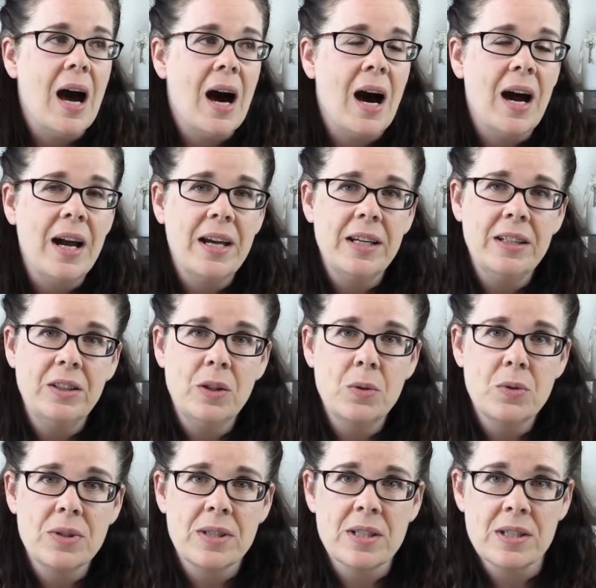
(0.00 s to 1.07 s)
I
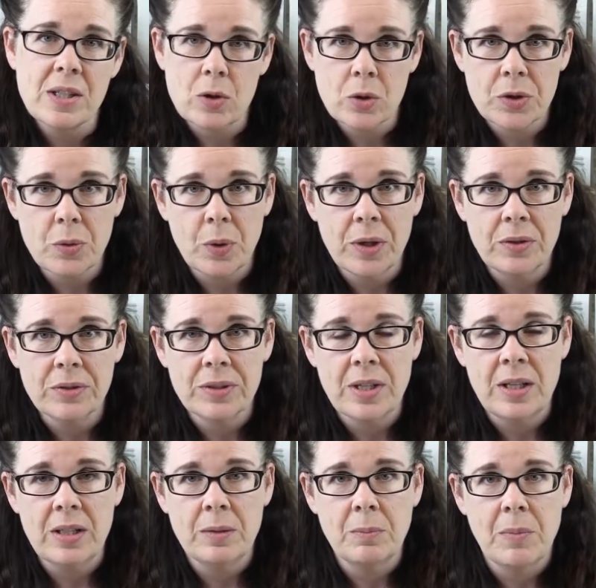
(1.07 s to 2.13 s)
use the citrus oils
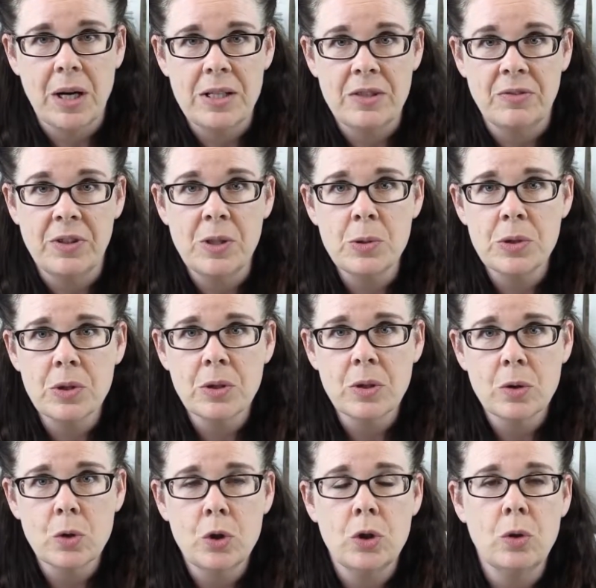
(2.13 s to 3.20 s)
in my
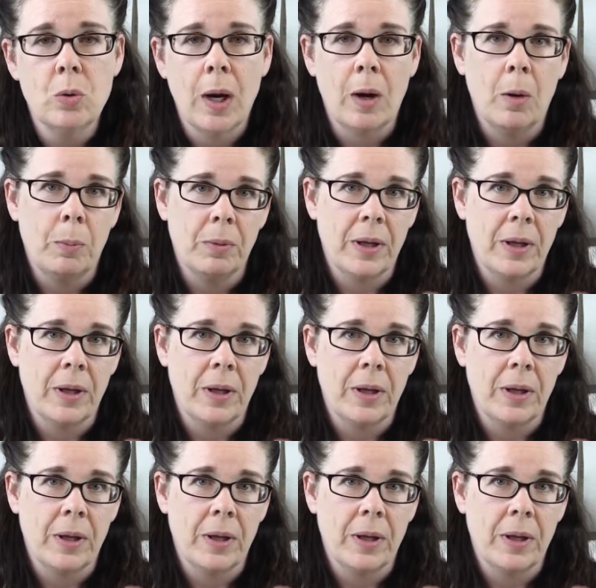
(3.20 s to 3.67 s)
diffuser to help